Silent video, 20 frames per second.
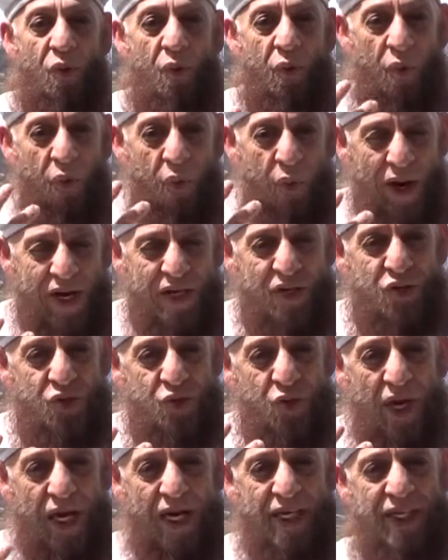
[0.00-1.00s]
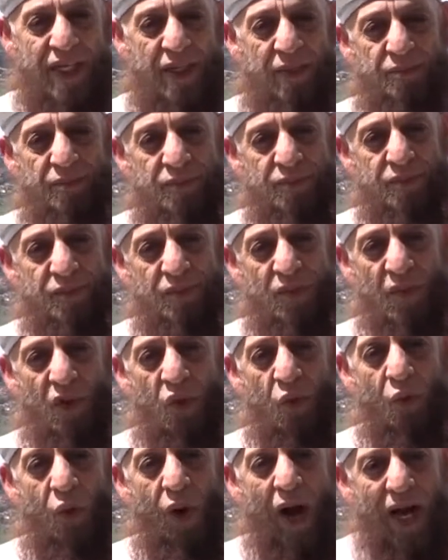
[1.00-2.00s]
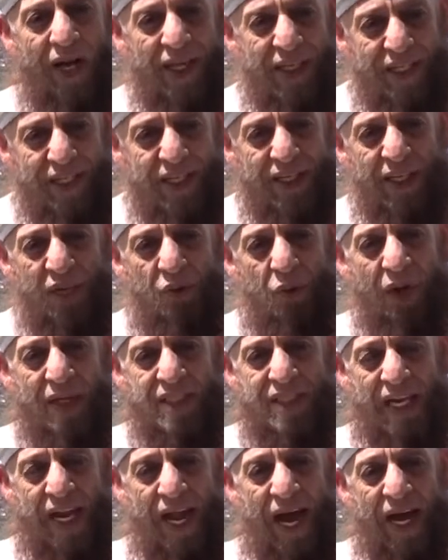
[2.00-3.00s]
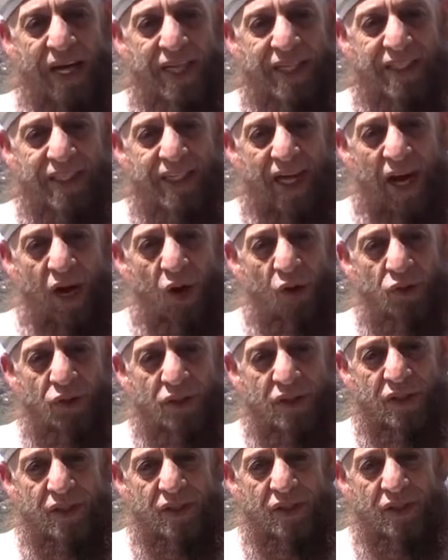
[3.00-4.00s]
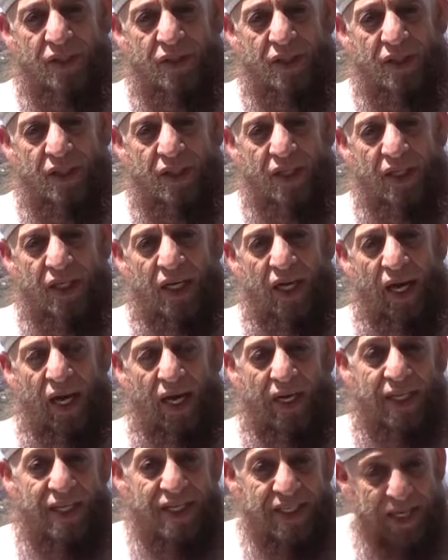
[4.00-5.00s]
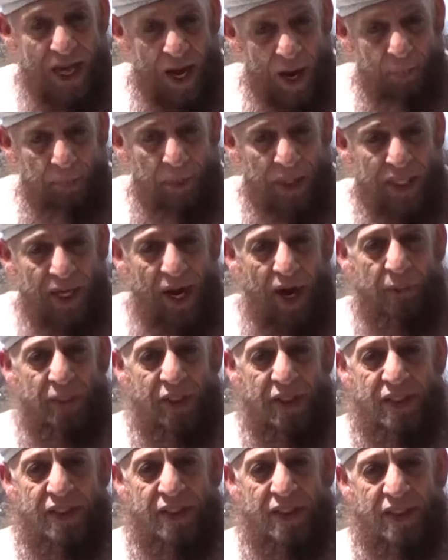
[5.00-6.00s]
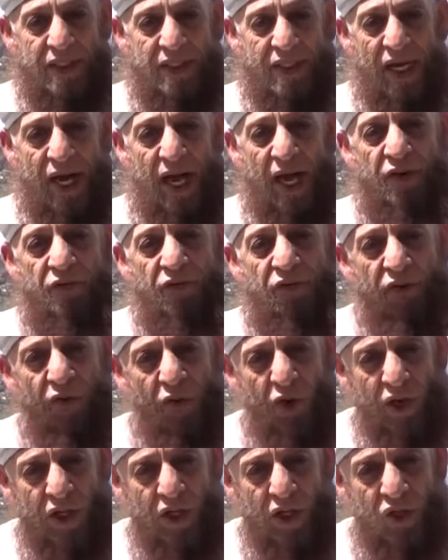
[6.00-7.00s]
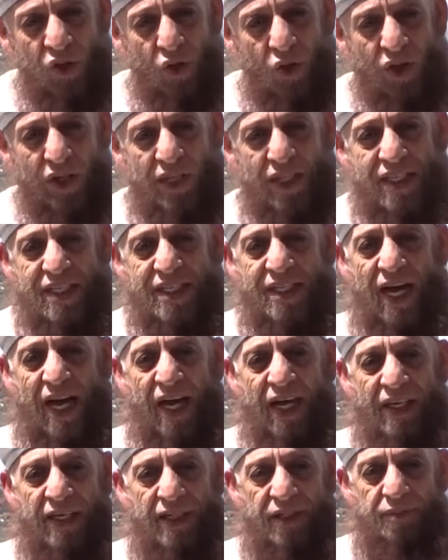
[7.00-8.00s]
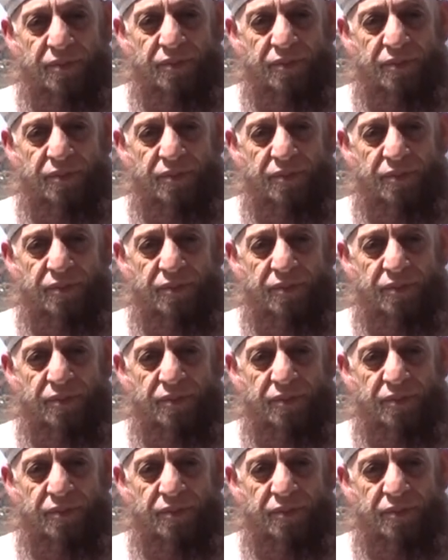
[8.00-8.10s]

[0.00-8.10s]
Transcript: went to Ali while he was lying down and his upper garment had fallen on the side.